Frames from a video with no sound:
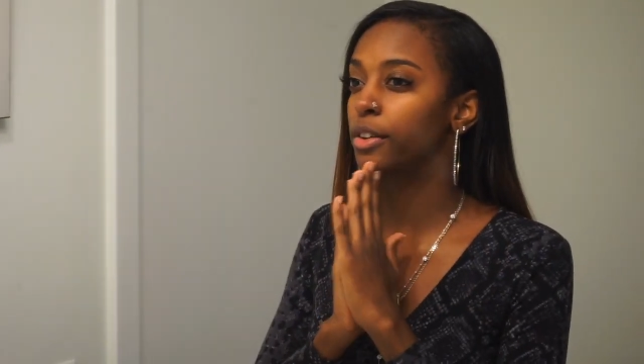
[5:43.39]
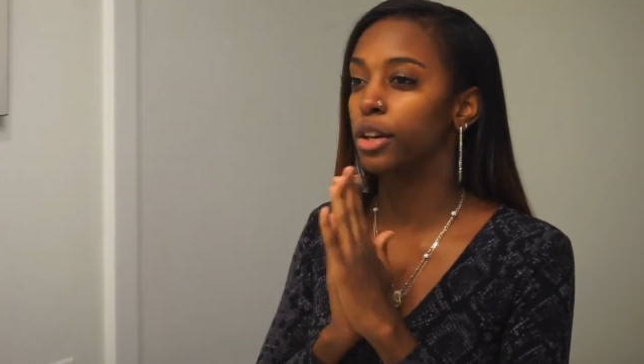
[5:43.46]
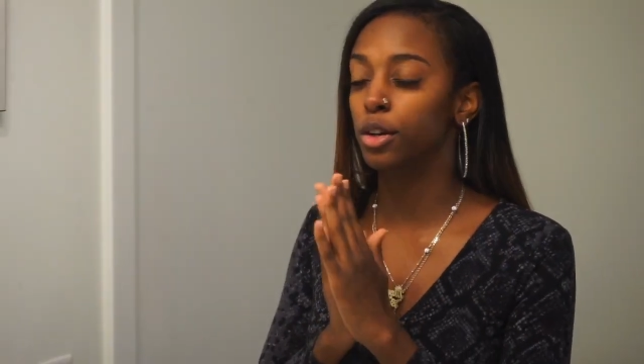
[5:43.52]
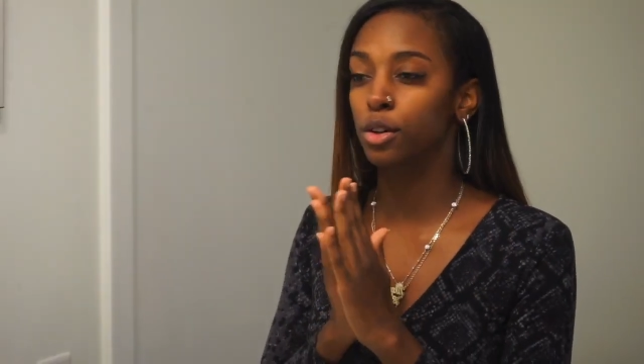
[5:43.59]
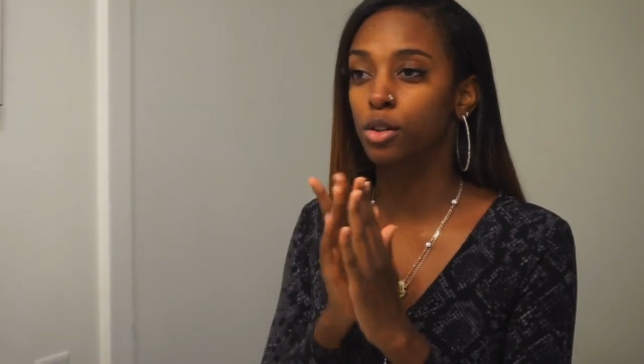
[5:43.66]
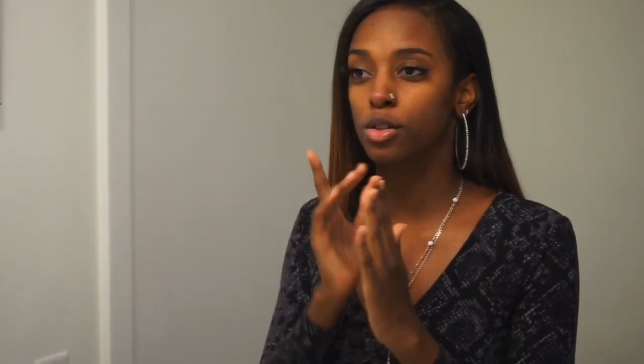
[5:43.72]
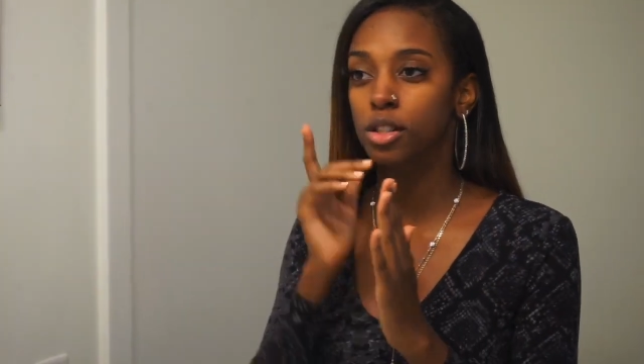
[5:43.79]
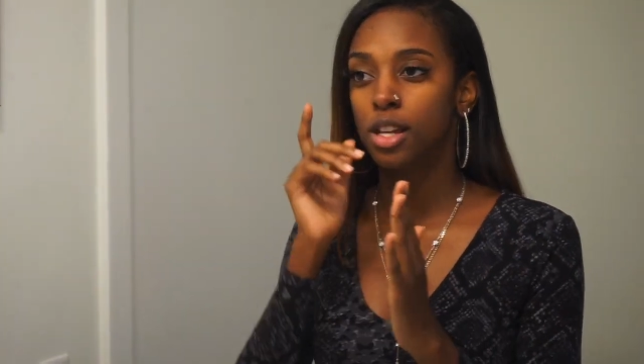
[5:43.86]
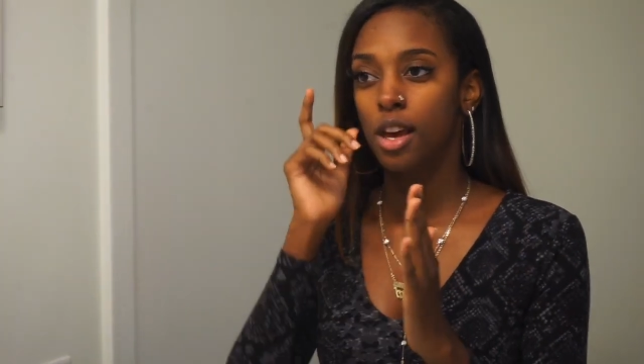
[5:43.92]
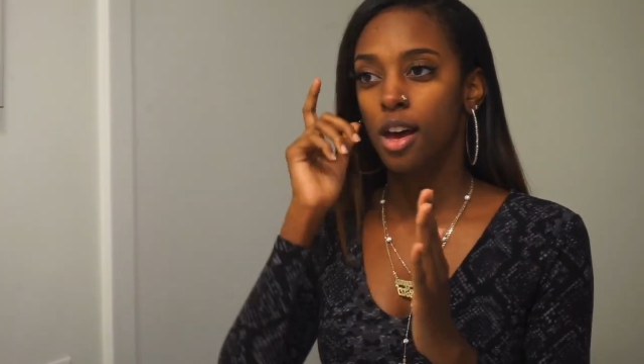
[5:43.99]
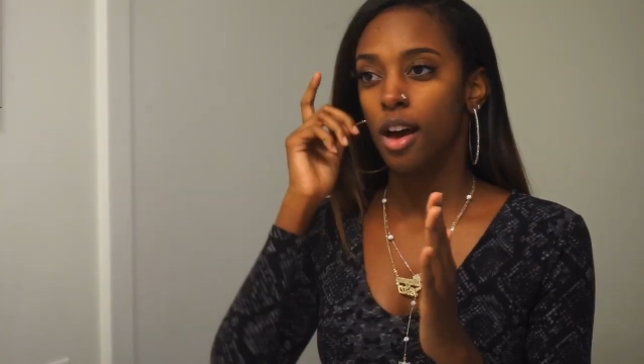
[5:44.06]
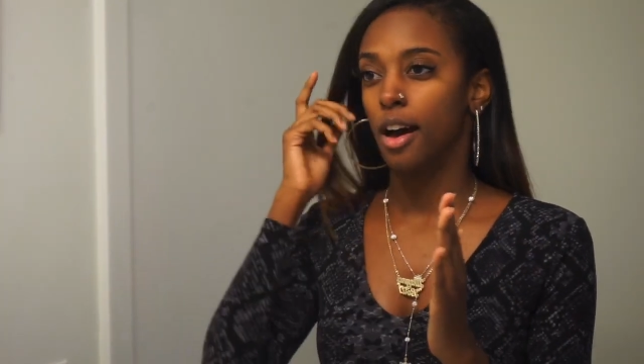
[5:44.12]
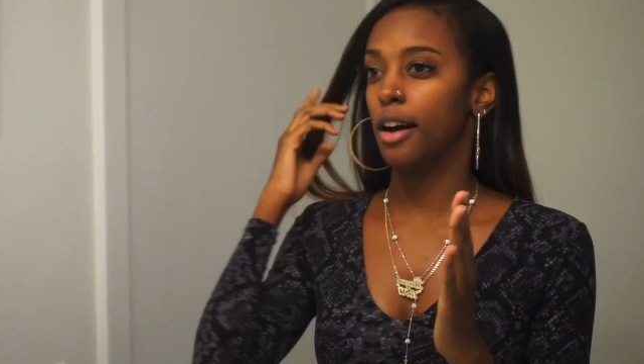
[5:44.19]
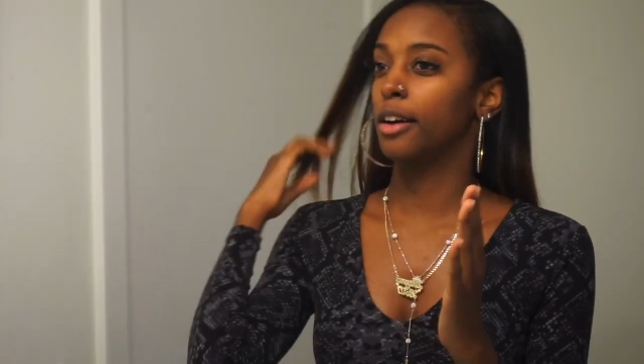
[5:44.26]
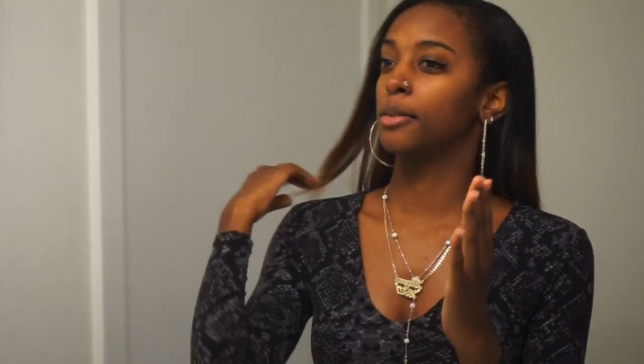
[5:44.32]
feels.
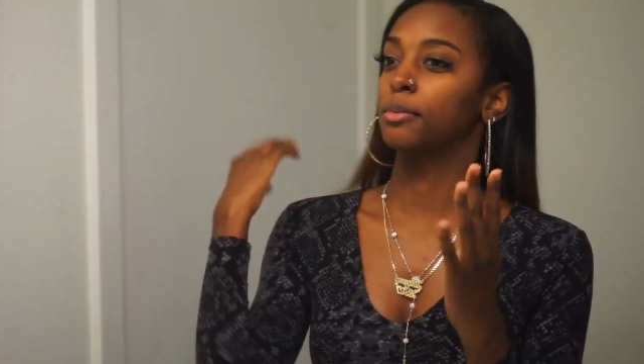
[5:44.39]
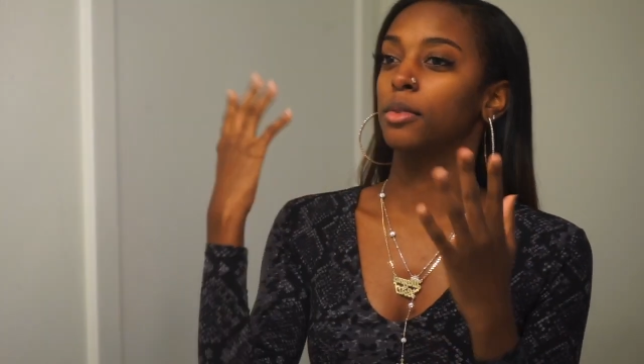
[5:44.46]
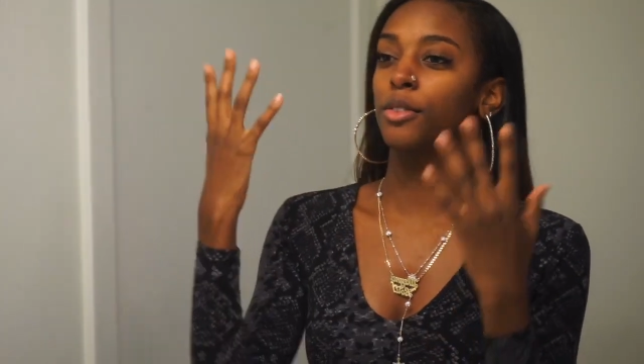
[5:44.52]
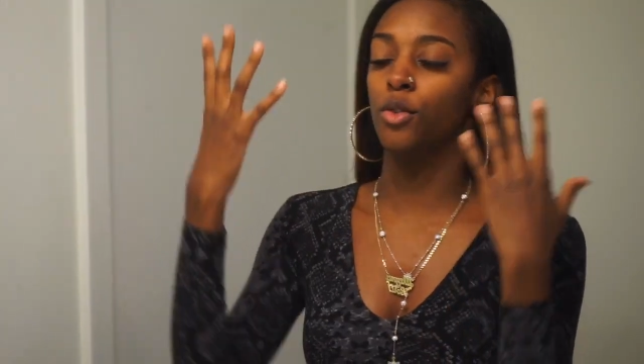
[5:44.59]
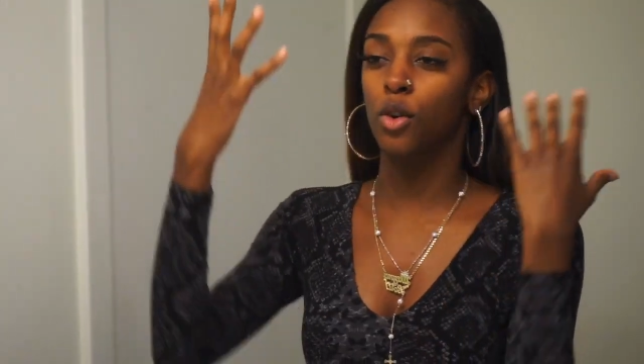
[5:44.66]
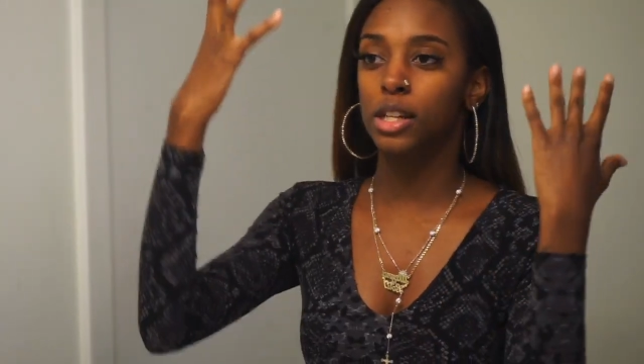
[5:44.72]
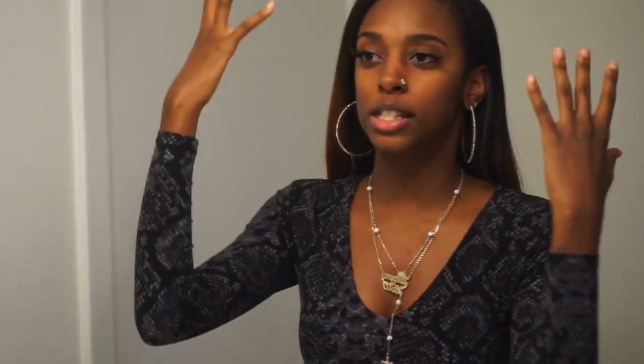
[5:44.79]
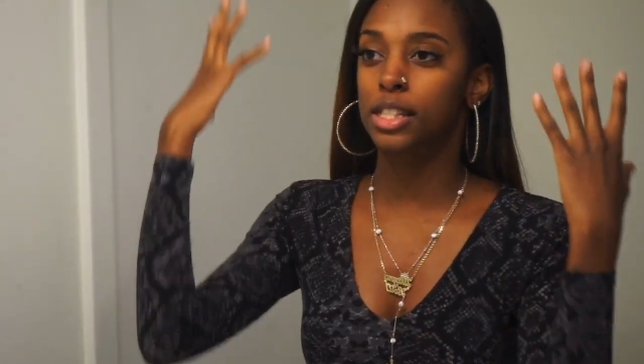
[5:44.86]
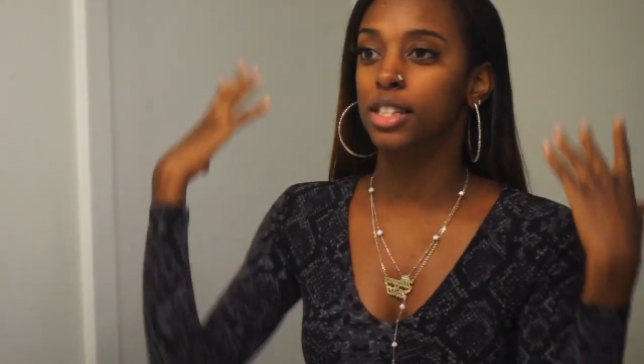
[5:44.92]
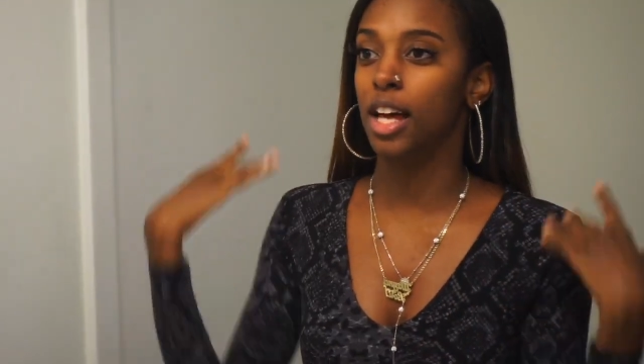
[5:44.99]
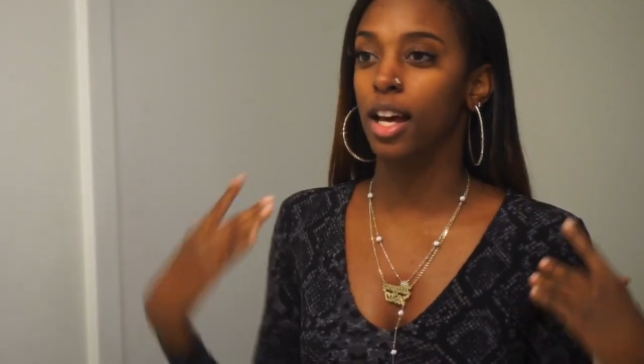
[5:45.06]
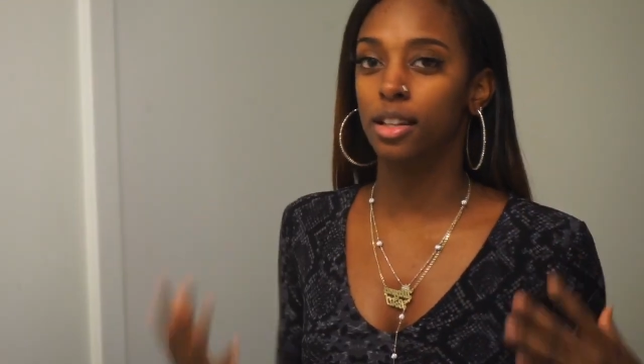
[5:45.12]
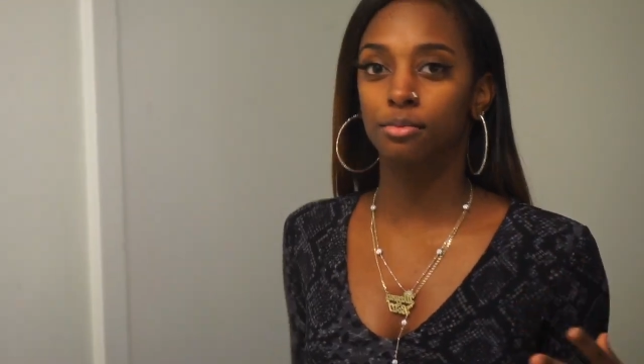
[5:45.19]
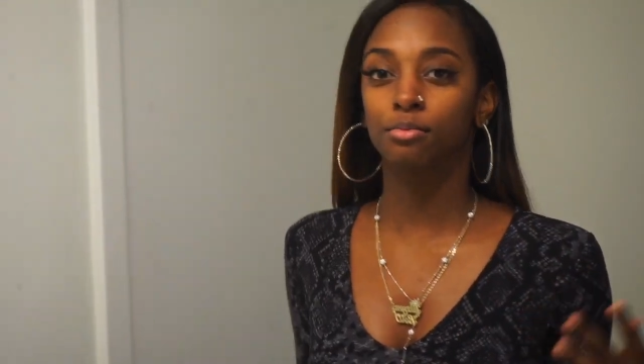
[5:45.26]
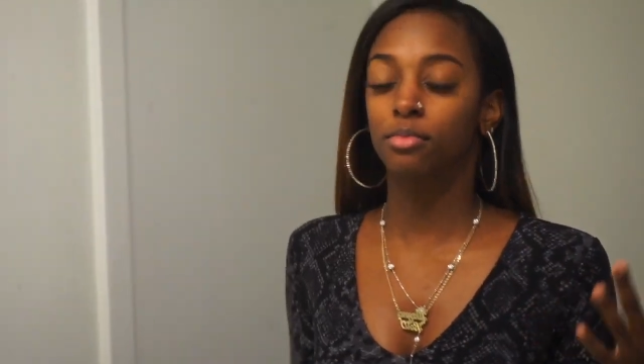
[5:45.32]
Of course, it's
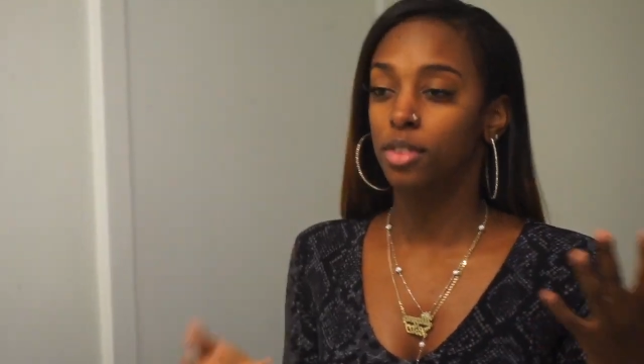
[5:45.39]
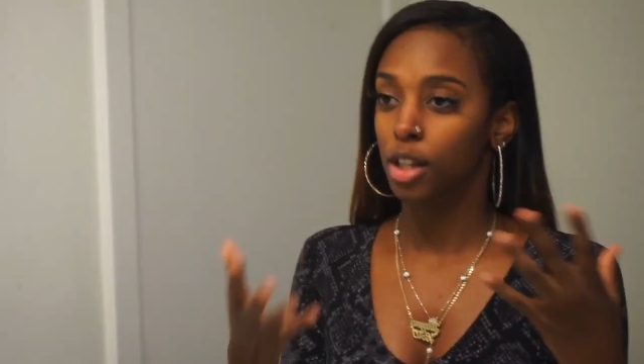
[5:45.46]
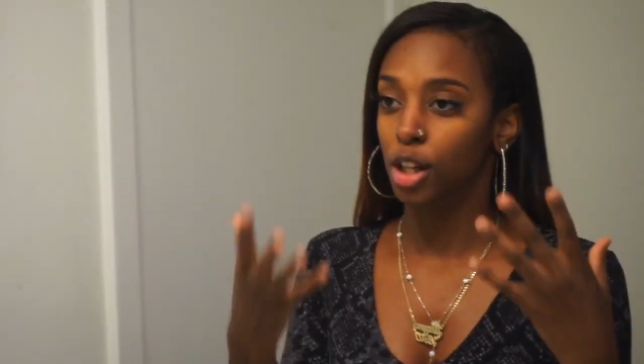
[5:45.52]
not